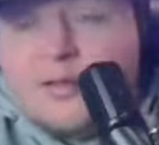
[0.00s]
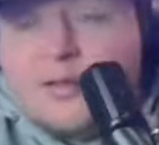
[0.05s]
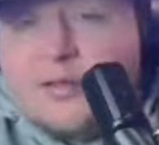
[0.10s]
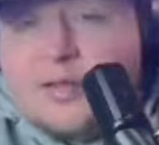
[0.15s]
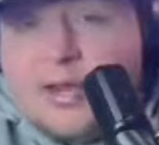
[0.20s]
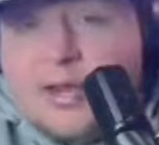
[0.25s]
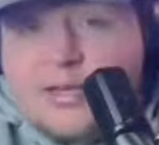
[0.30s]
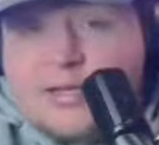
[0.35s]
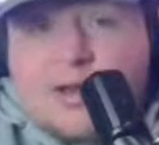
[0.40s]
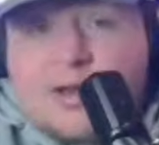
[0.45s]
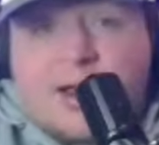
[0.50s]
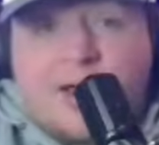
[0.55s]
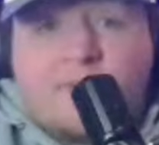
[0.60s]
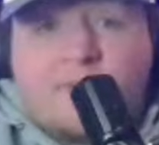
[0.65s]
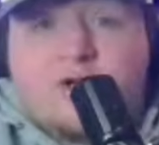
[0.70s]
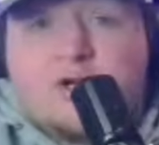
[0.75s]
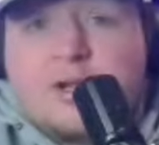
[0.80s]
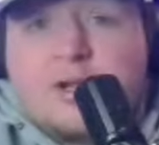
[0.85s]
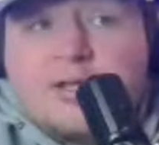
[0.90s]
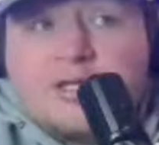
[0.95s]
he's going to have a
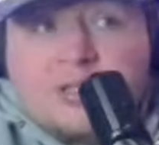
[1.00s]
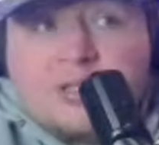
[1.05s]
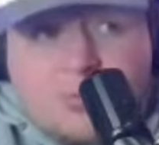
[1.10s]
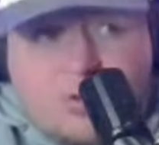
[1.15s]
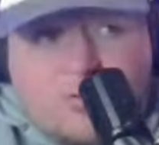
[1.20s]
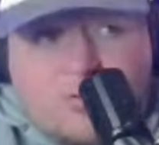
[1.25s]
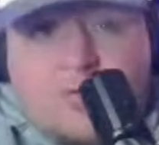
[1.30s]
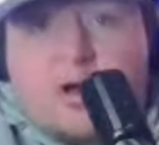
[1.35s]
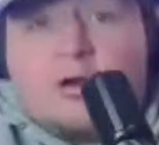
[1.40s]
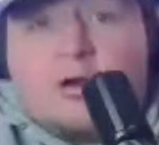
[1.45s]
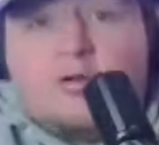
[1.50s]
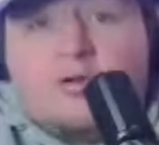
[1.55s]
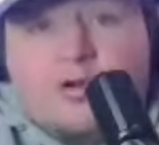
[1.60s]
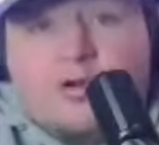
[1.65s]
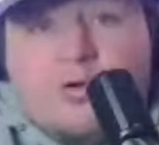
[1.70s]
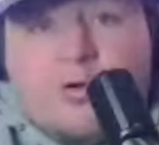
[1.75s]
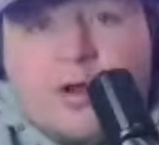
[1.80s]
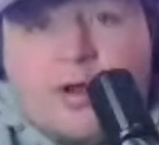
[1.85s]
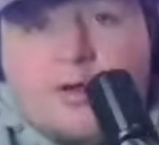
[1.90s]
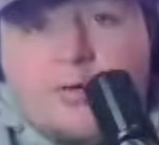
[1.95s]
chance to move on and do
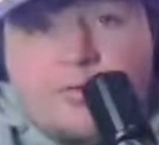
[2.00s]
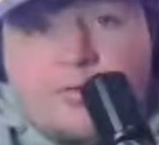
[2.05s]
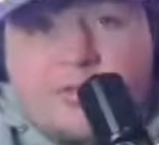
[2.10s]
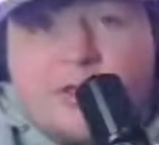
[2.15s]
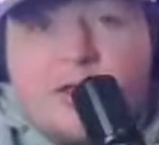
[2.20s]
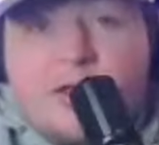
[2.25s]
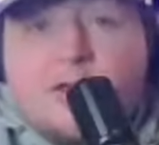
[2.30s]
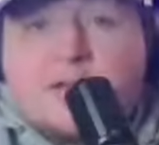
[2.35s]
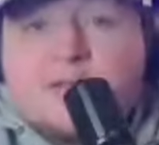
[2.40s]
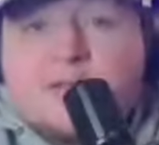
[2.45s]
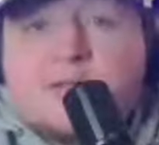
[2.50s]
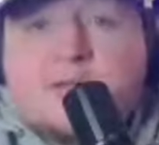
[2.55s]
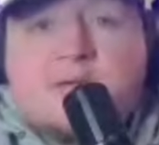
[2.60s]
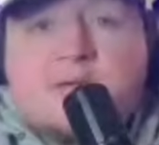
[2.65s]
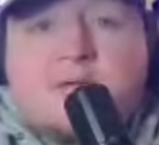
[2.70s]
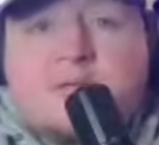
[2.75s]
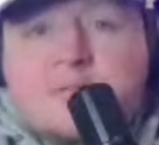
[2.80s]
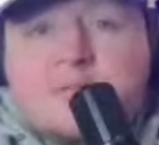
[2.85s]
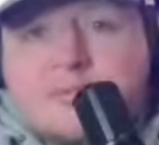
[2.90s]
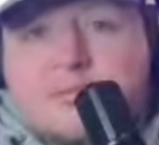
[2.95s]
greater things,
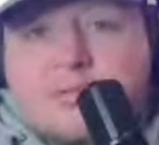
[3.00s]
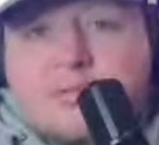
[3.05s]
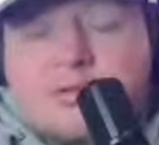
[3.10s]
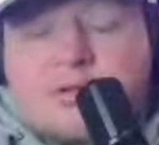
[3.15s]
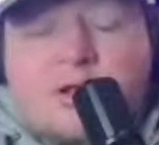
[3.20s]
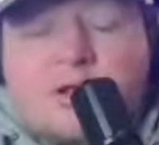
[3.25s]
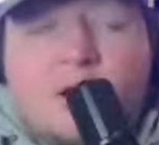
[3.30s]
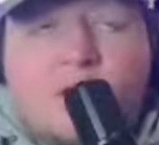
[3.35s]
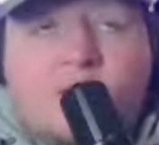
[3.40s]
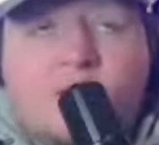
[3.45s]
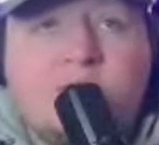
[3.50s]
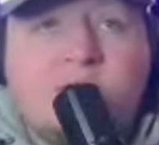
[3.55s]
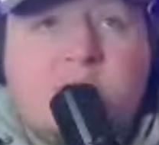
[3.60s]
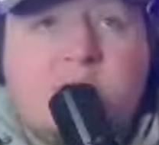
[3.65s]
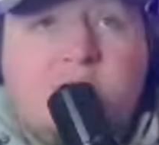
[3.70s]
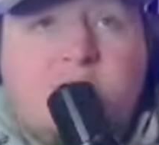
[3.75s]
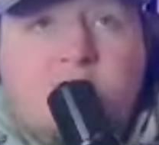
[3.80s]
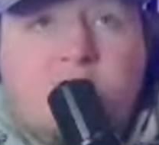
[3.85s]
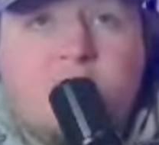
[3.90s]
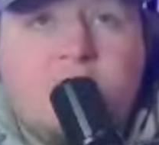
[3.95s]

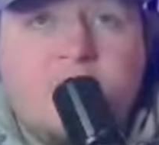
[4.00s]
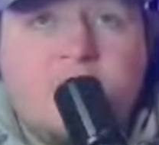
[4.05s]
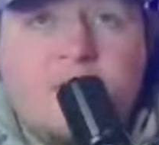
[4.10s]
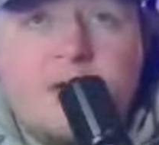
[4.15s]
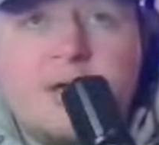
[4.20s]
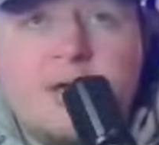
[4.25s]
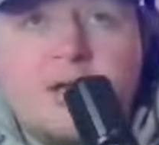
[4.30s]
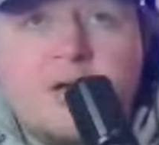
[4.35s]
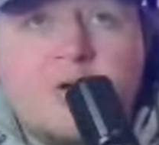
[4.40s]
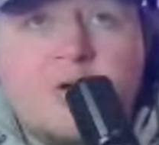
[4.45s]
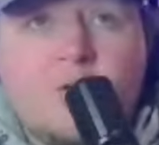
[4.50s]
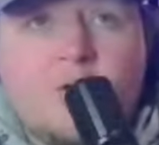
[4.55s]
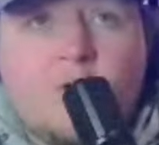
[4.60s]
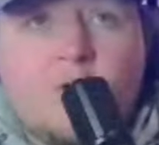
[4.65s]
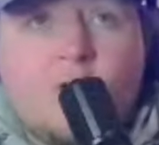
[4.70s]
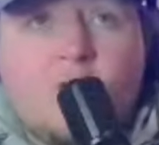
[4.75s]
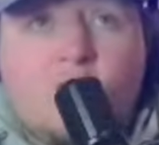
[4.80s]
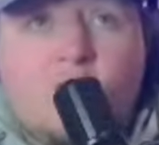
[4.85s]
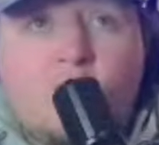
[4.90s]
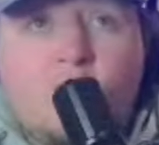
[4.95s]
So,
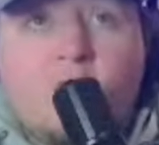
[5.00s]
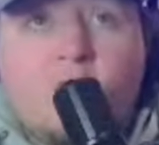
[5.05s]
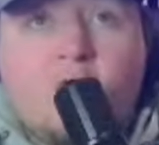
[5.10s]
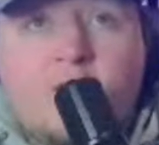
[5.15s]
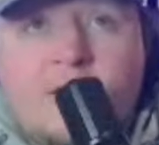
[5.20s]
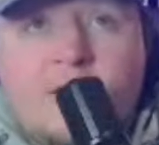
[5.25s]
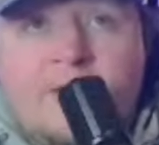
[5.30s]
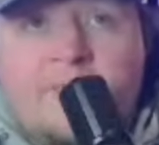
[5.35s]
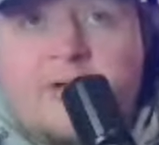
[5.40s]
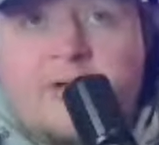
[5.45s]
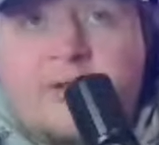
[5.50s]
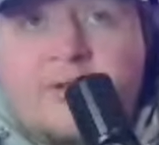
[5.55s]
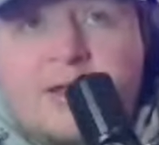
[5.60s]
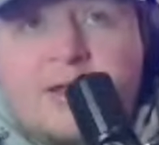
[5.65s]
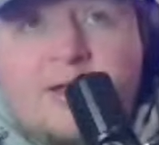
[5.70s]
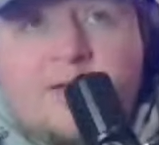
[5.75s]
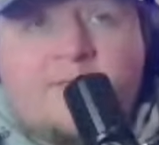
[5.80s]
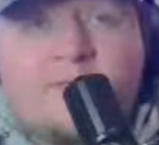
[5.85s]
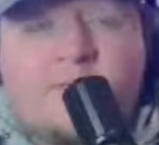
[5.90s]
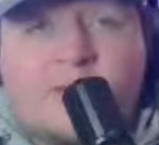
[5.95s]
or even
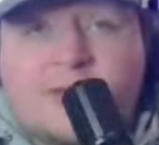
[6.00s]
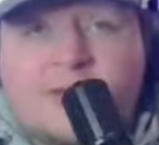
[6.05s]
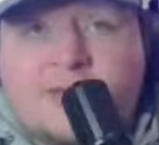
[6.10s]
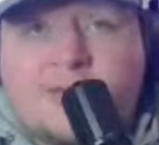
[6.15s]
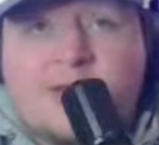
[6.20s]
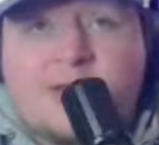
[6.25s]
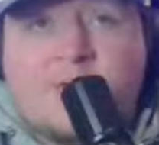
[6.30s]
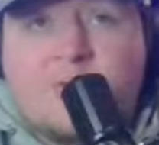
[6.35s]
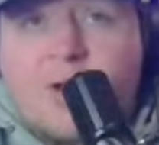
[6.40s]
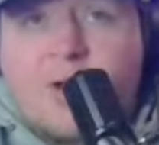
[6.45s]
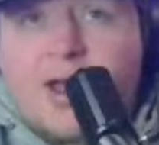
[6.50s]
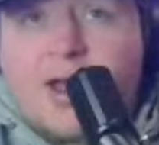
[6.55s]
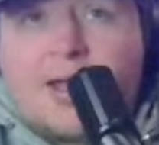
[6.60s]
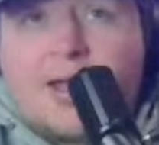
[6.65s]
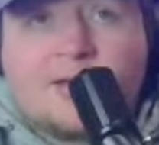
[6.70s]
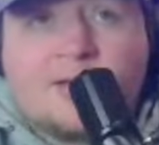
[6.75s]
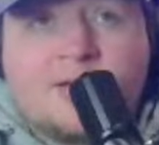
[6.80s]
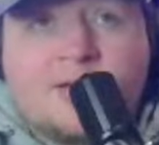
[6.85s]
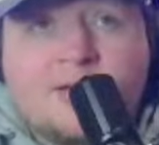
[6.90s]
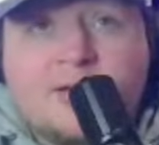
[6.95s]
if, let's say,
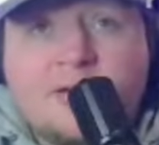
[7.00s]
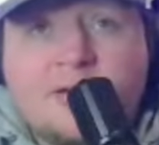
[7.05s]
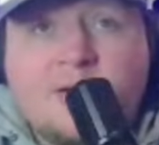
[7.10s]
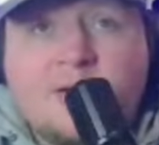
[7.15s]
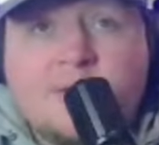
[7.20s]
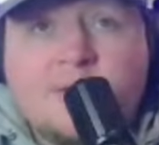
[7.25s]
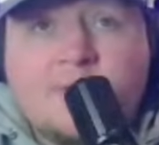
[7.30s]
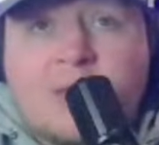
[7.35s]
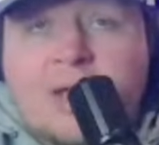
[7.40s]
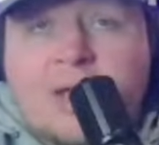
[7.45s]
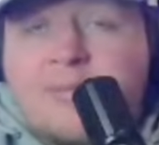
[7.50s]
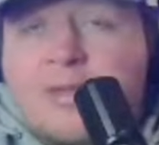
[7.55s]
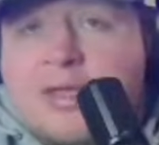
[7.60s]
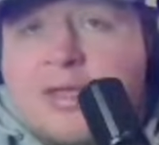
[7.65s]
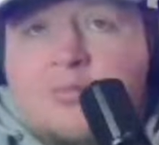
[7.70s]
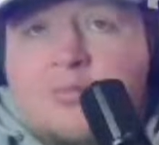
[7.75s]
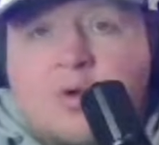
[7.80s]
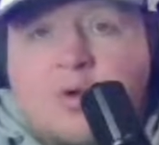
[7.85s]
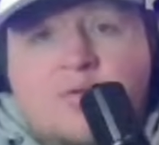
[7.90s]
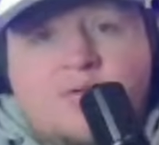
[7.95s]
Rhett, maybe
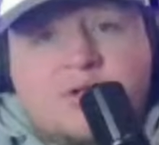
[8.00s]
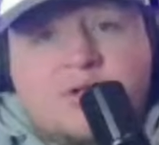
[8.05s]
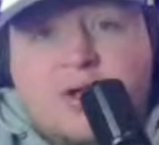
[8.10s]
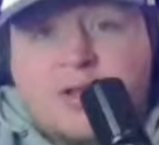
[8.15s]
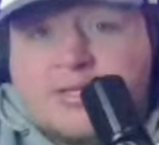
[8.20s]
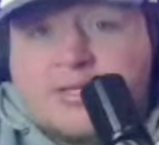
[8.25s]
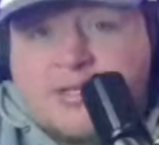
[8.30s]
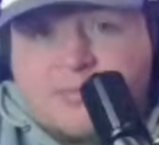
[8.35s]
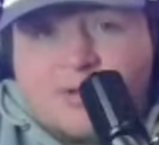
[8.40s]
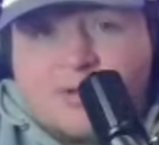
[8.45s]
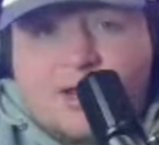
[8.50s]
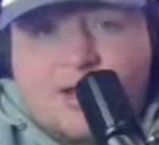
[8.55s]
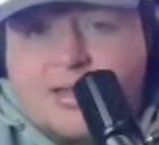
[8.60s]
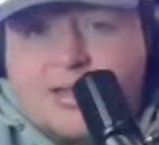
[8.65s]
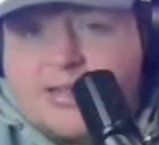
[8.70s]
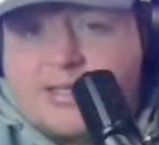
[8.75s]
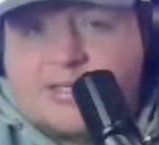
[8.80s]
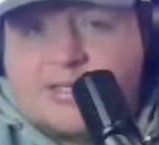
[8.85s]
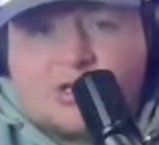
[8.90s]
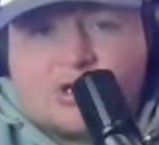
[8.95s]
he moves on someday. He
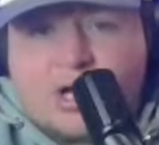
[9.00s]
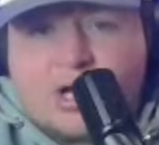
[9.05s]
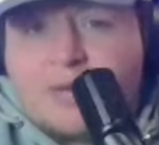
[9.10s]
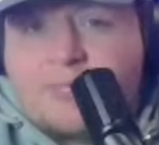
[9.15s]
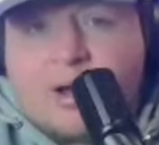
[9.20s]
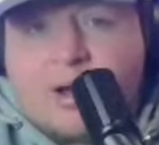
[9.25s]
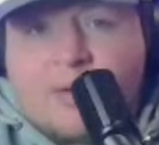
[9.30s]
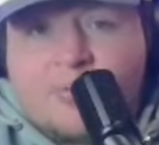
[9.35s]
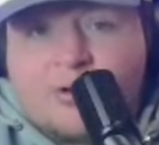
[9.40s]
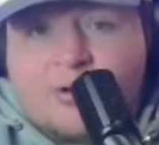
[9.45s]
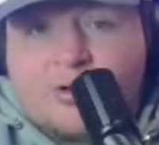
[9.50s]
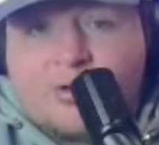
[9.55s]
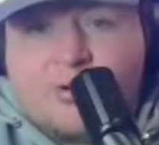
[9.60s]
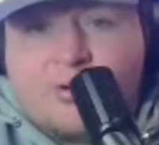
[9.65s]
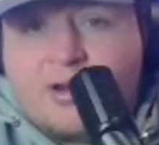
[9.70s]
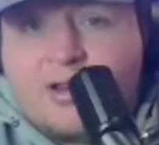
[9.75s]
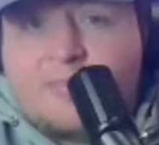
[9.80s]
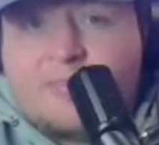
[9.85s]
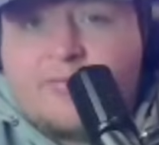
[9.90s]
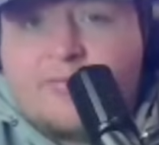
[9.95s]
gets a job
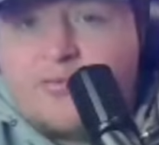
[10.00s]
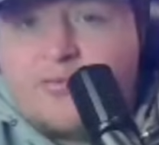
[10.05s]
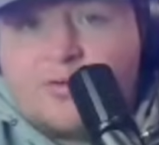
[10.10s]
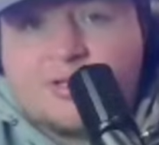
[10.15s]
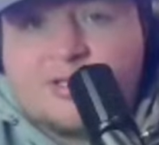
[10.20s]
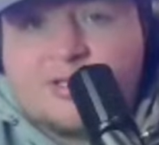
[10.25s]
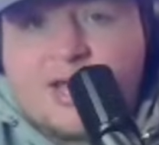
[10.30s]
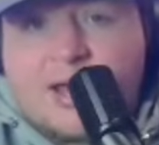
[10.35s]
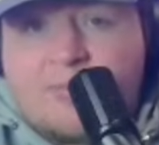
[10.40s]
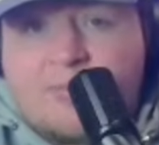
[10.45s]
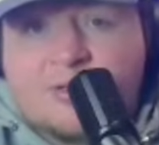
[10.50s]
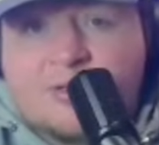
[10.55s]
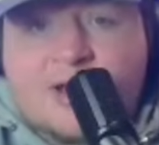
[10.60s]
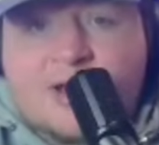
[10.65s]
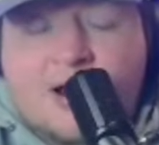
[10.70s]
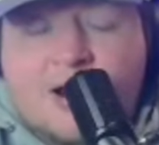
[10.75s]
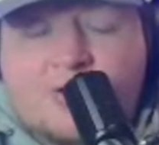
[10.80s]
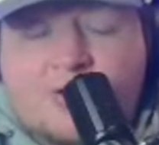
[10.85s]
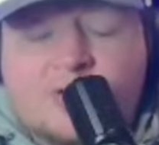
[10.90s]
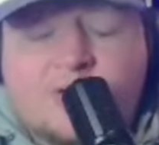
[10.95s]
opportunity before his dad
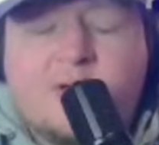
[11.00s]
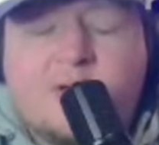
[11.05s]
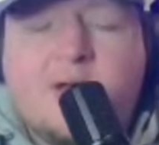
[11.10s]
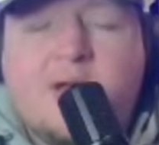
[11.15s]
retires.